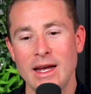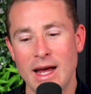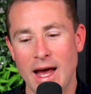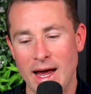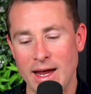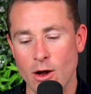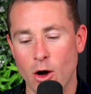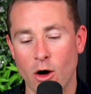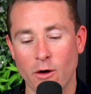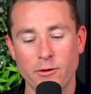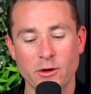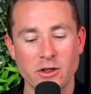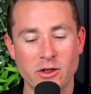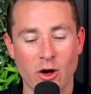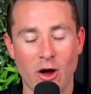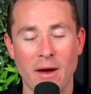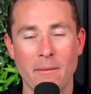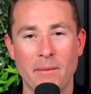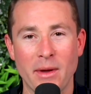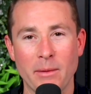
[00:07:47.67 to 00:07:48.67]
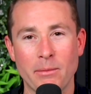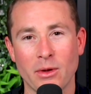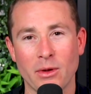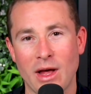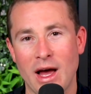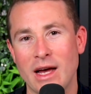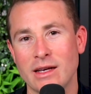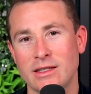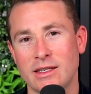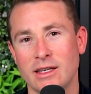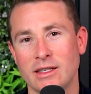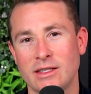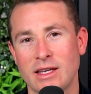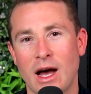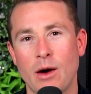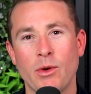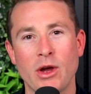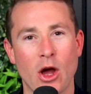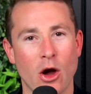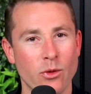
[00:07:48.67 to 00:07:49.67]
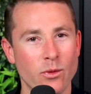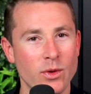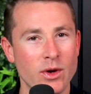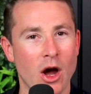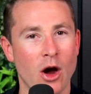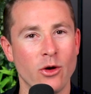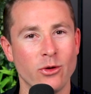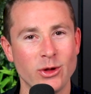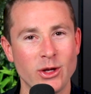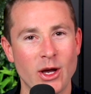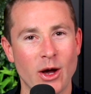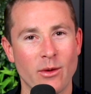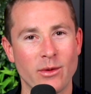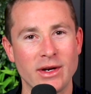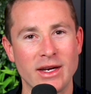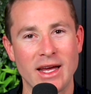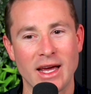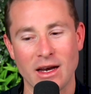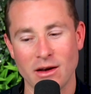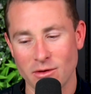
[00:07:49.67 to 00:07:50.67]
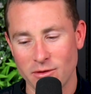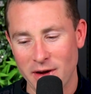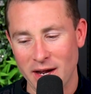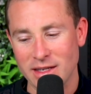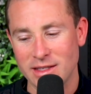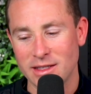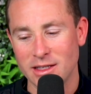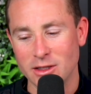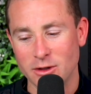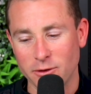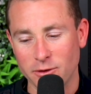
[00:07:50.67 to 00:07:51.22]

hey, oftentimes people ask us, are we only going to get investors,